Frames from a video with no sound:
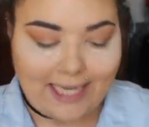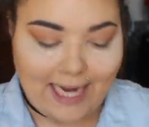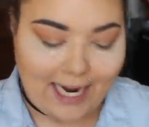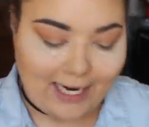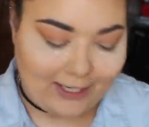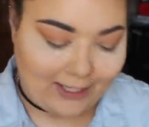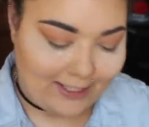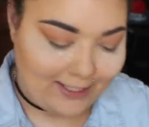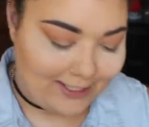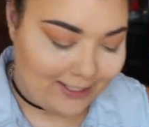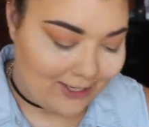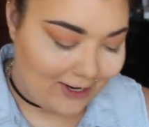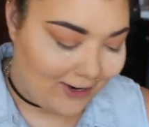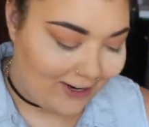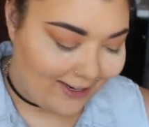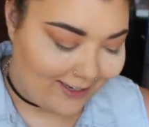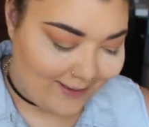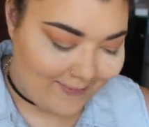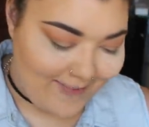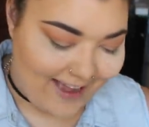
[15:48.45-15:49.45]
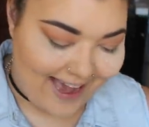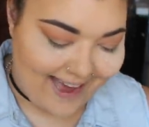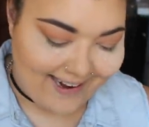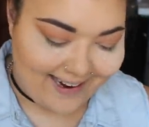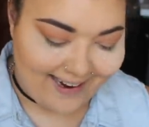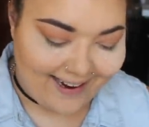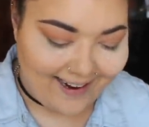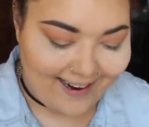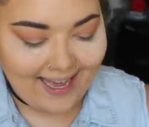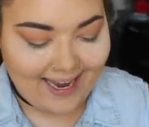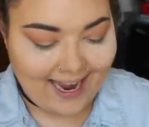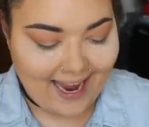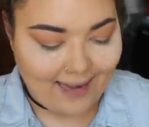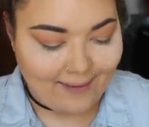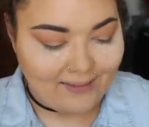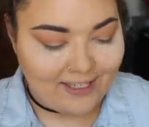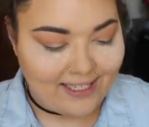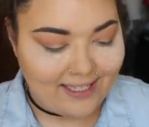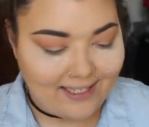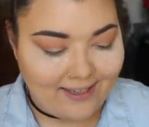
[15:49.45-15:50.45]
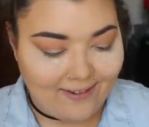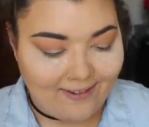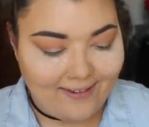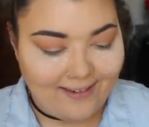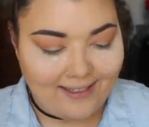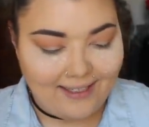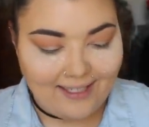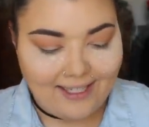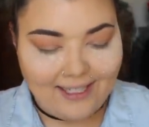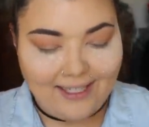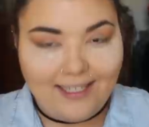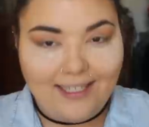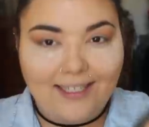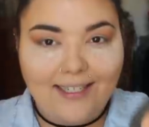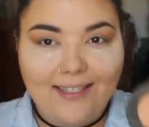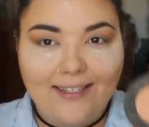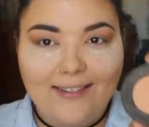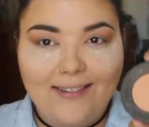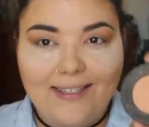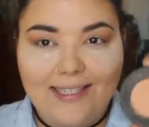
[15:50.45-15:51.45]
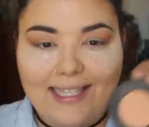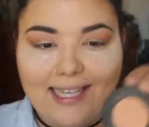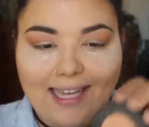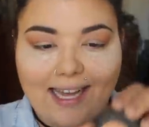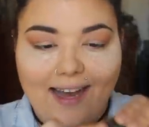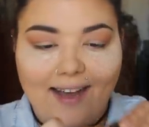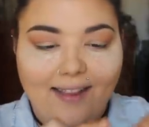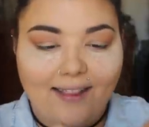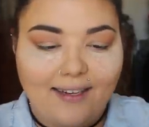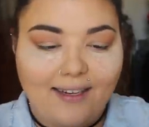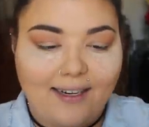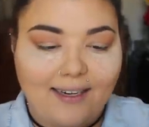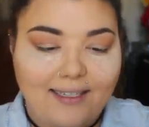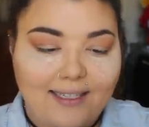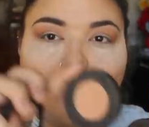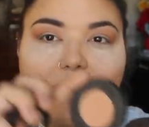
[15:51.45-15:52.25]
Stacker in Dark Matter, and I'm just going to use the color